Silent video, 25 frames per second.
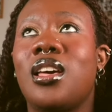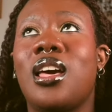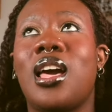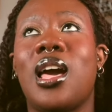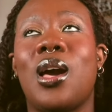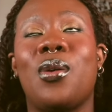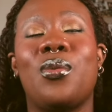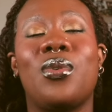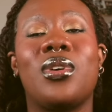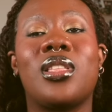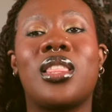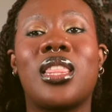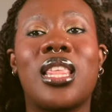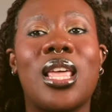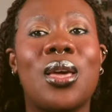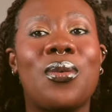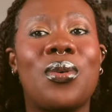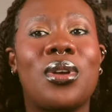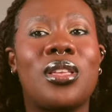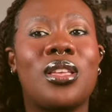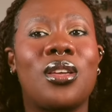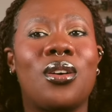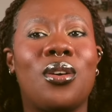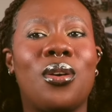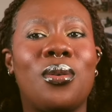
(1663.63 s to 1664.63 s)
And one thing
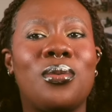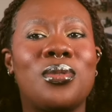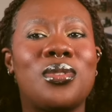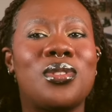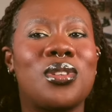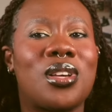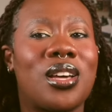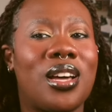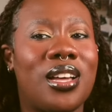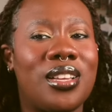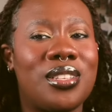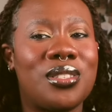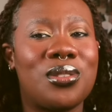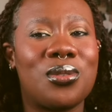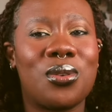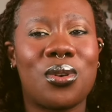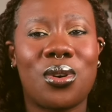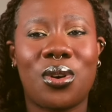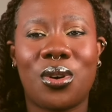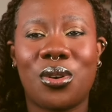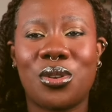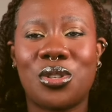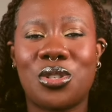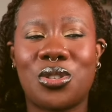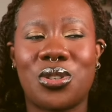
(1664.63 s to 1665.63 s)
when it comes to cancel
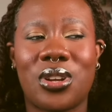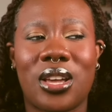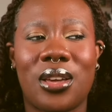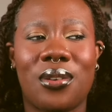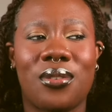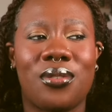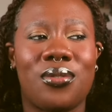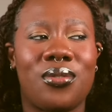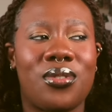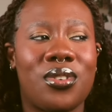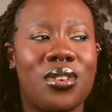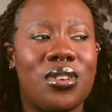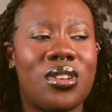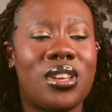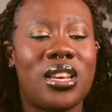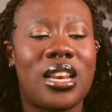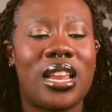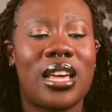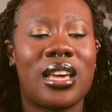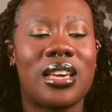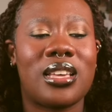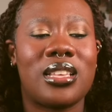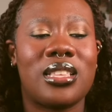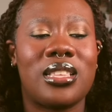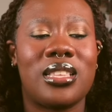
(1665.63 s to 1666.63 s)
culture, I feel
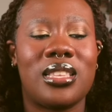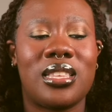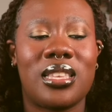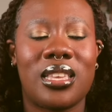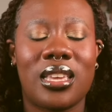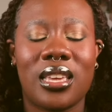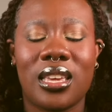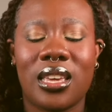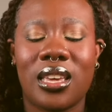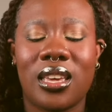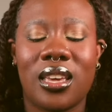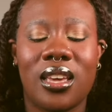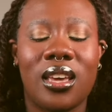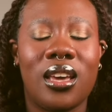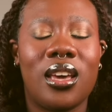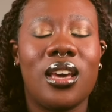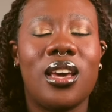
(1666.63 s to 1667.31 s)
like the